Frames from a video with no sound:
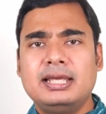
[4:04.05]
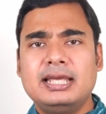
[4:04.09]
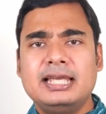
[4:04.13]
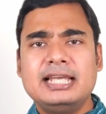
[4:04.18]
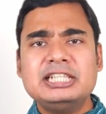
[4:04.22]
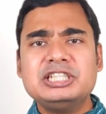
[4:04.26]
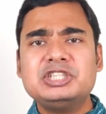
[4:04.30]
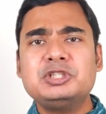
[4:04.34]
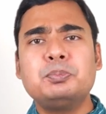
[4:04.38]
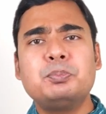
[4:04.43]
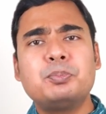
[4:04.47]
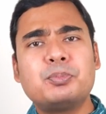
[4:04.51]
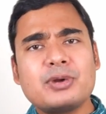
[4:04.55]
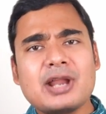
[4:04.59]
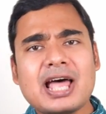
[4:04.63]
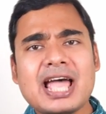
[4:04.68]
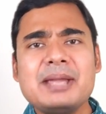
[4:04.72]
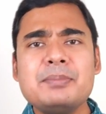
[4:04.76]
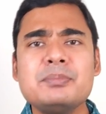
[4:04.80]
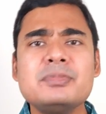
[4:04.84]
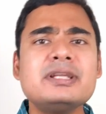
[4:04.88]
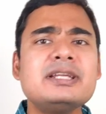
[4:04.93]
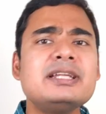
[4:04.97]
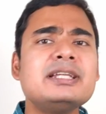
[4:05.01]
his
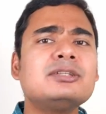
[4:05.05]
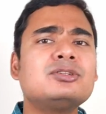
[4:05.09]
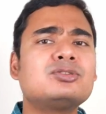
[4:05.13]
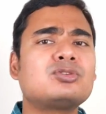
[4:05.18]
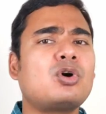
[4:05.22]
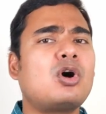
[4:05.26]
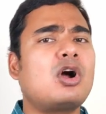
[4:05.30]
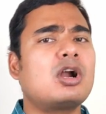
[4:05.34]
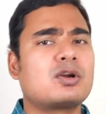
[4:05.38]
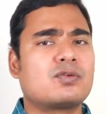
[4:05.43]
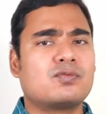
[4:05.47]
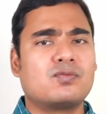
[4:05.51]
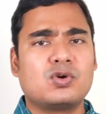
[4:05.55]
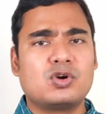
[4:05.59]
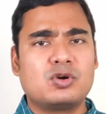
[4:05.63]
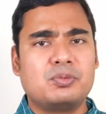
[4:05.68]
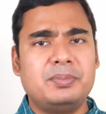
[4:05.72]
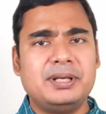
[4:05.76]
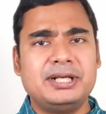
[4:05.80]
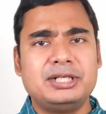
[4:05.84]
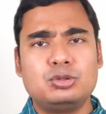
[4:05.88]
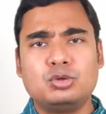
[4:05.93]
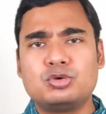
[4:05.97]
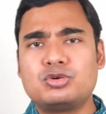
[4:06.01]
primary thought
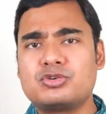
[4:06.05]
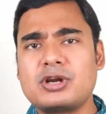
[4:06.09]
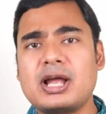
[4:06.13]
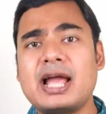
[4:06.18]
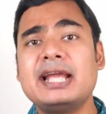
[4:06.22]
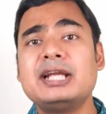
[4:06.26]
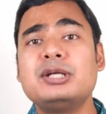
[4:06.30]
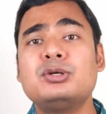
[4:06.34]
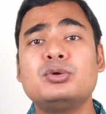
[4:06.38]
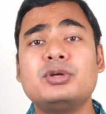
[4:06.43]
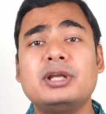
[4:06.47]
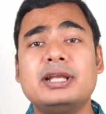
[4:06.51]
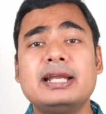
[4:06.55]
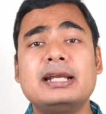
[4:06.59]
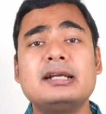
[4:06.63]
would be to try to